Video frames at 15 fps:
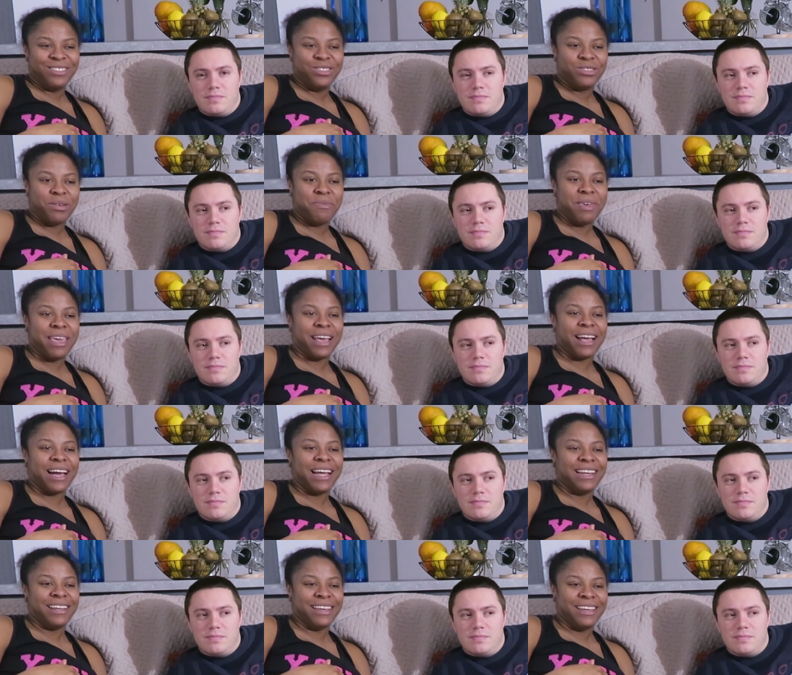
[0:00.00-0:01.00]
Speaker 1: in
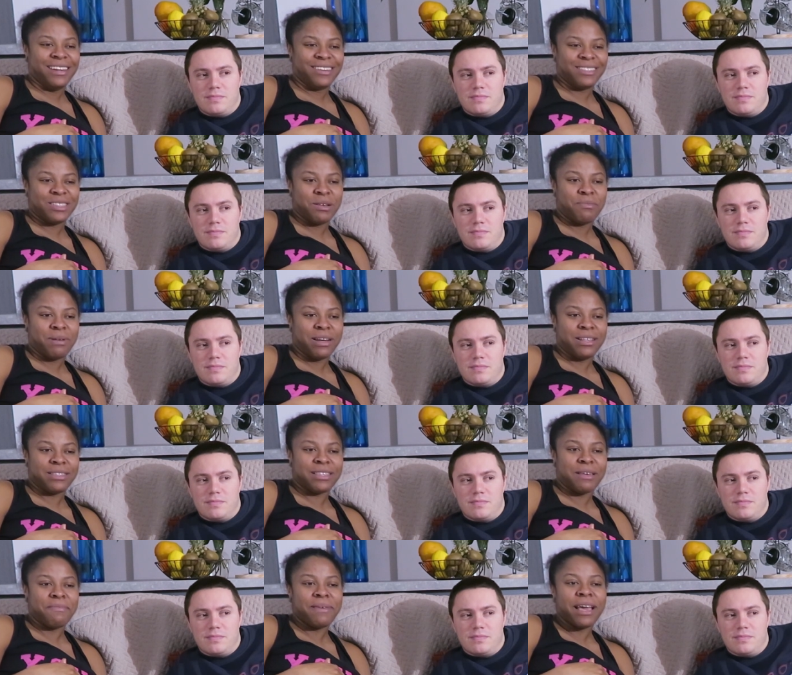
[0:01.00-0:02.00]
Jamaica and you hear
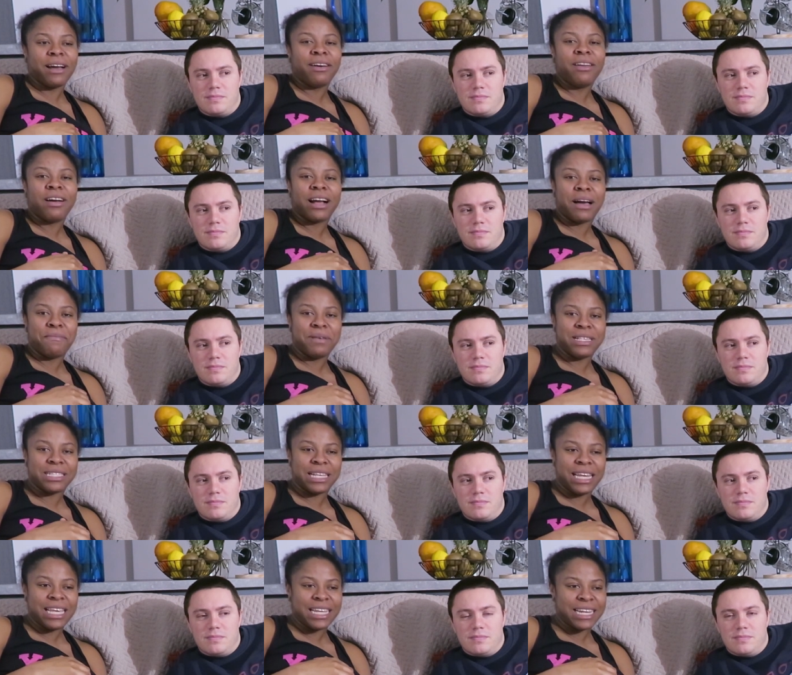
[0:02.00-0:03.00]
somebody say, Me, I go down
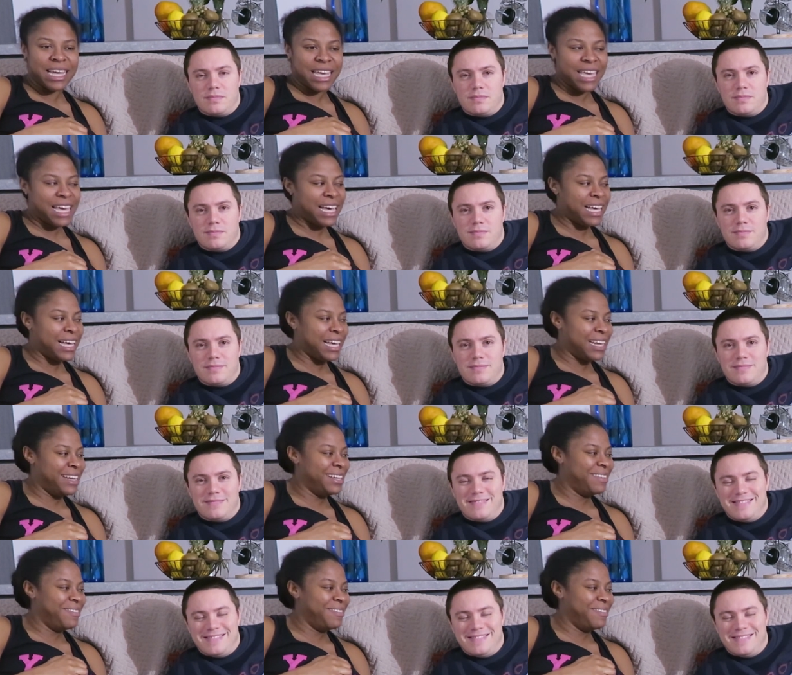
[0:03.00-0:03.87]
Miss Lena yard.